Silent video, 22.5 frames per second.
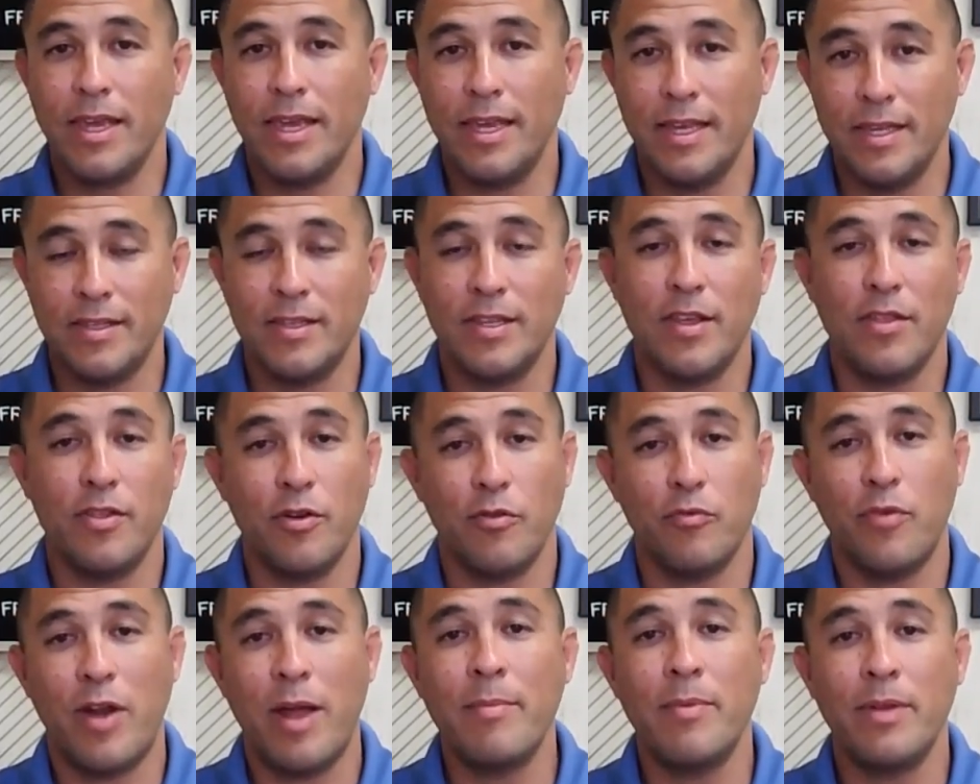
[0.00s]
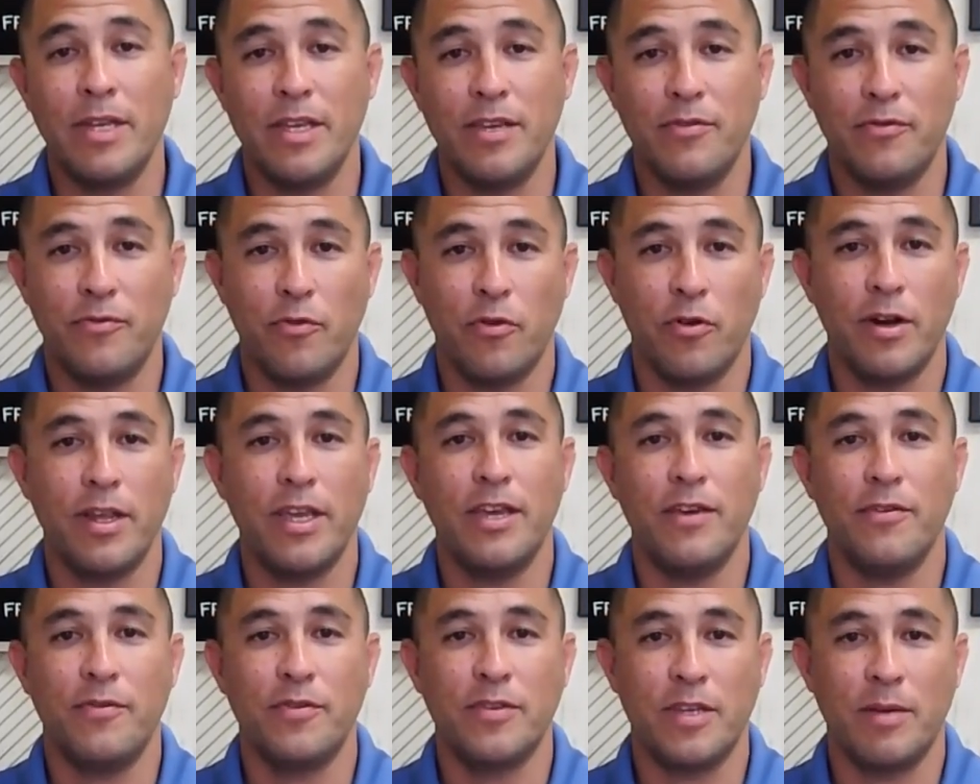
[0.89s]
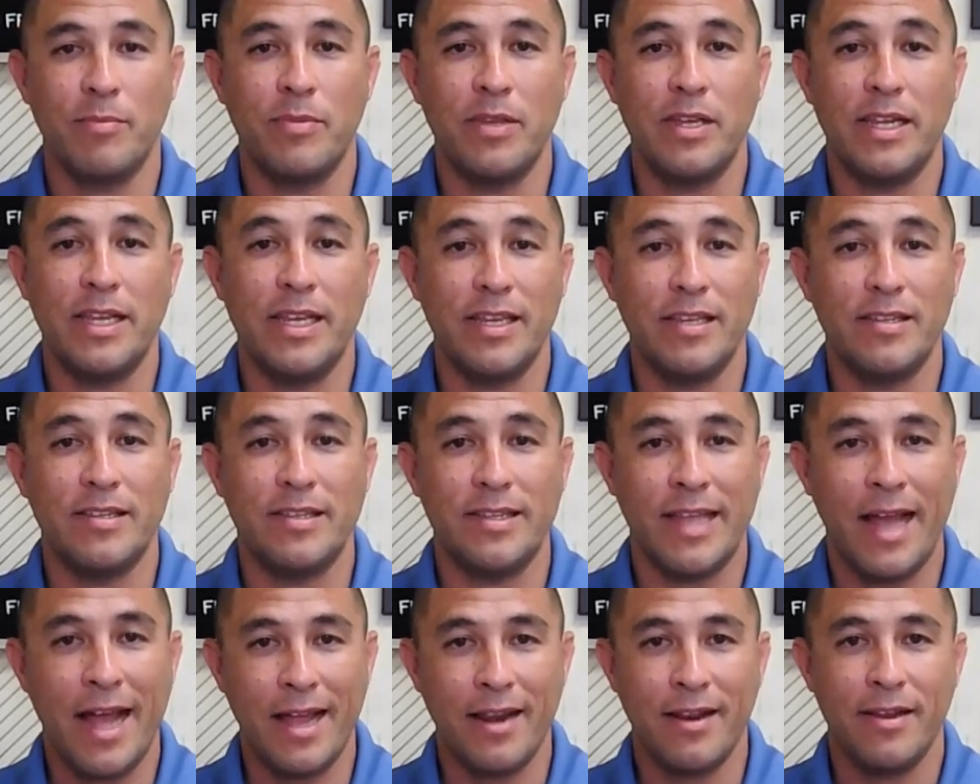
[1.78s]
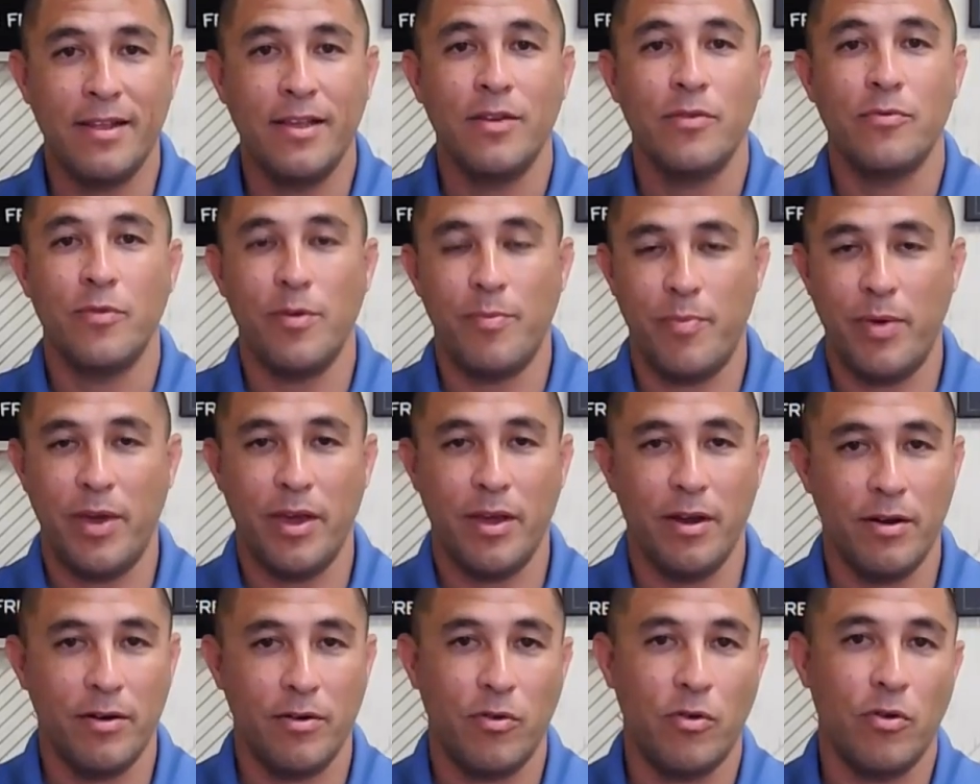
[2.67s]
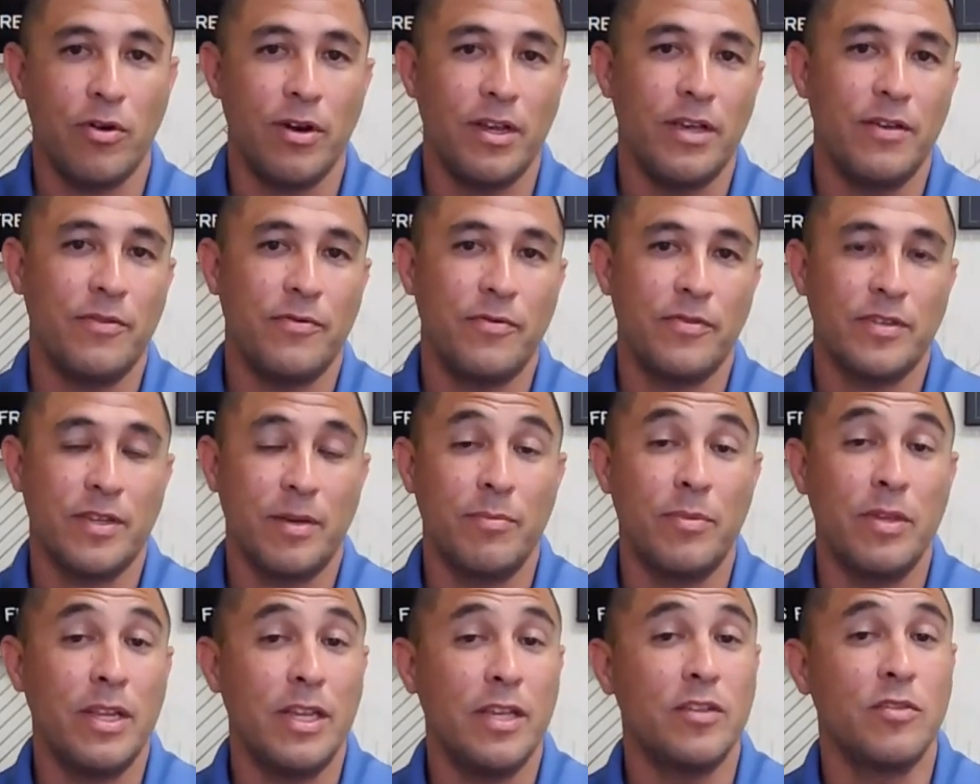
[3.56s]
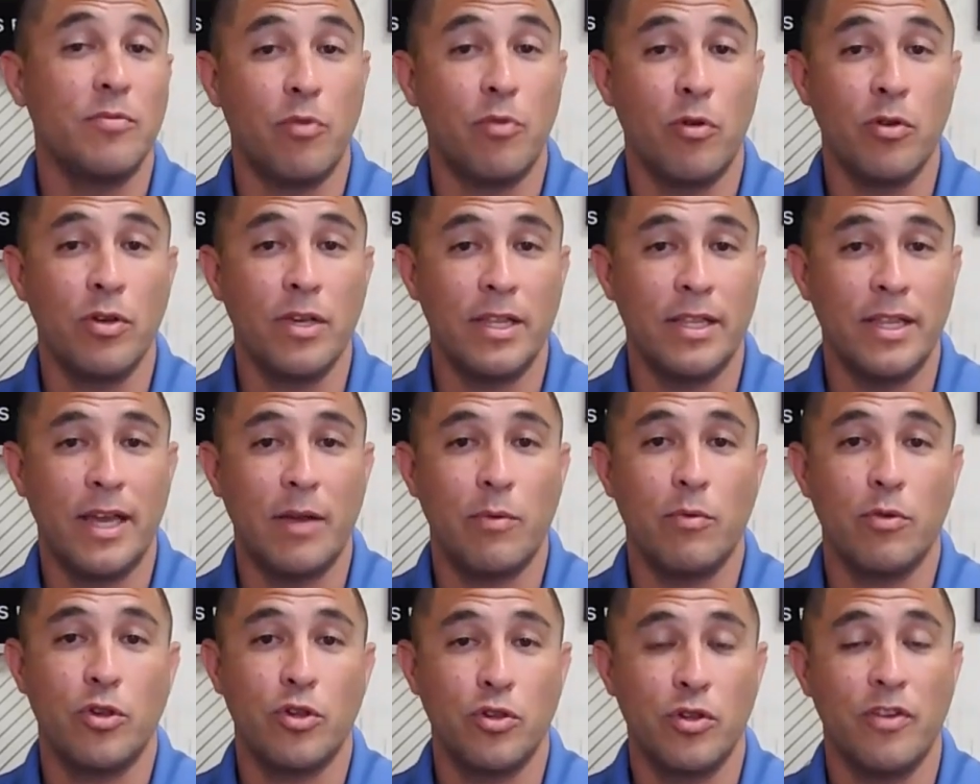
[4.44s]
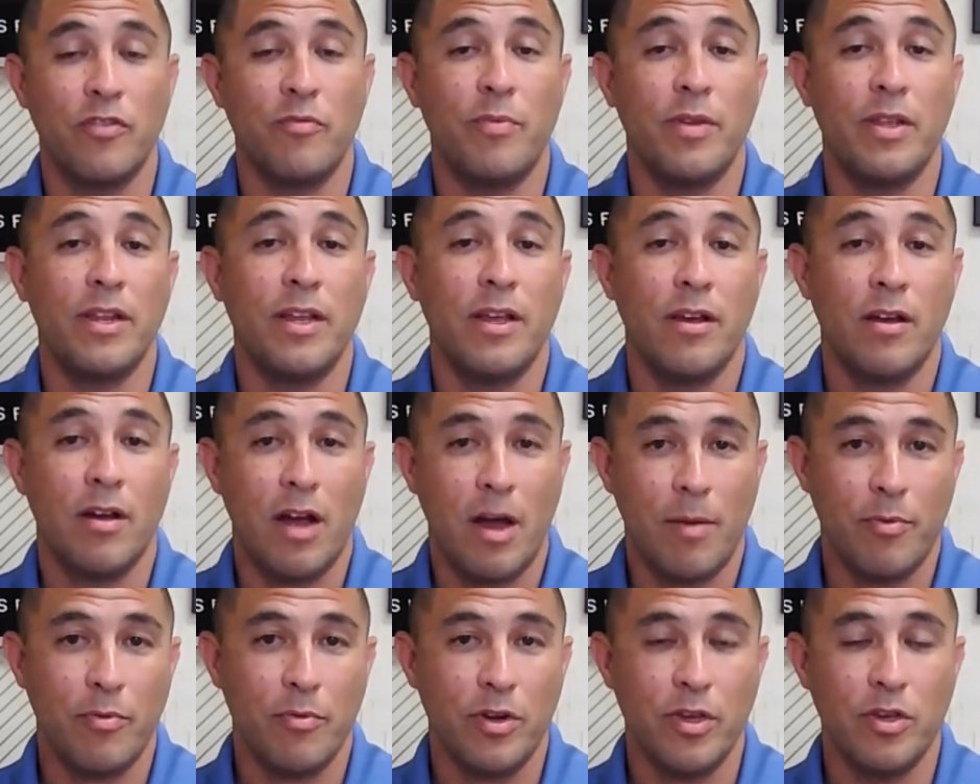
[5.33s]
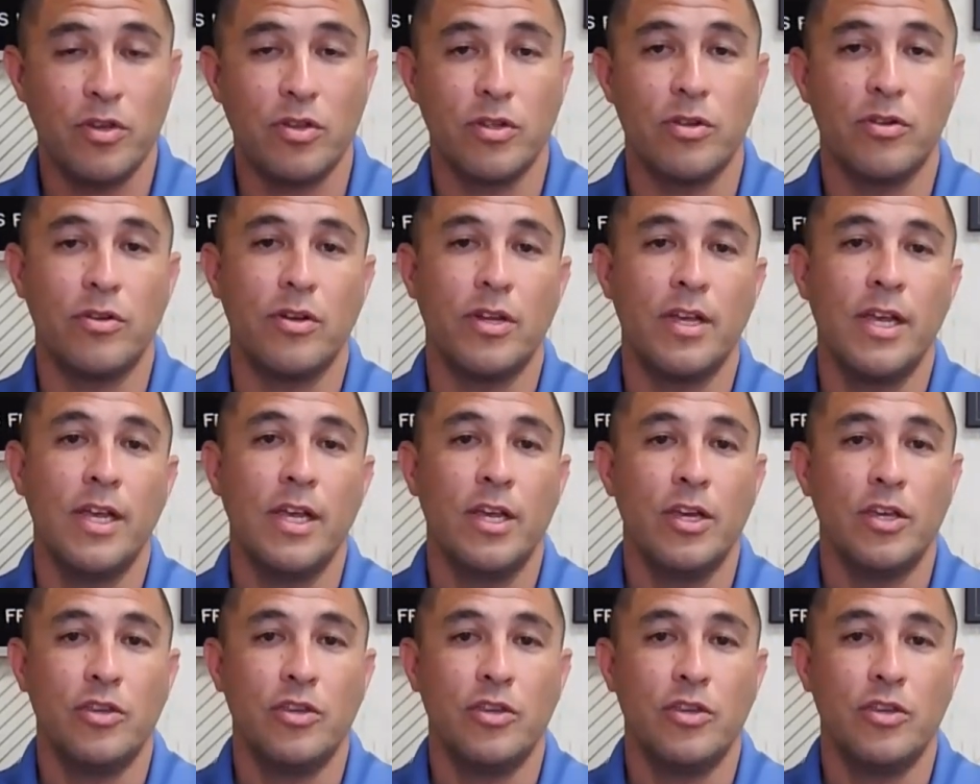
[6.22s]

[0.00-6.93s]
is the remedy for if something is not repaired or if something is broken that should have been operational